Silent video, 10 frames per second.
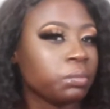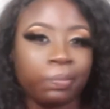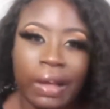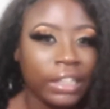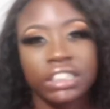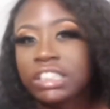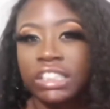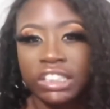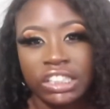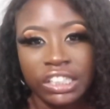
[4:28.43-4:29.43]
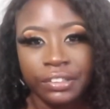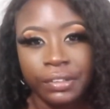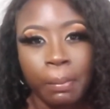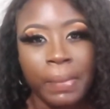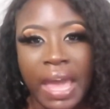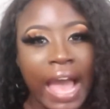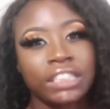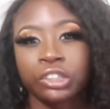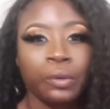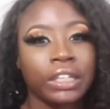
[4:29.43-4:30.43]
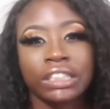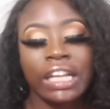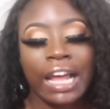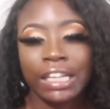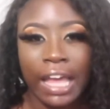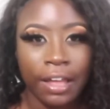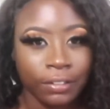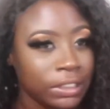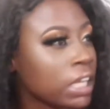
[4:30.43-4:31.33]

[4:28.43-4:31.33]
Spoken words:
I should have just chilled. But I just wanted to get out the house.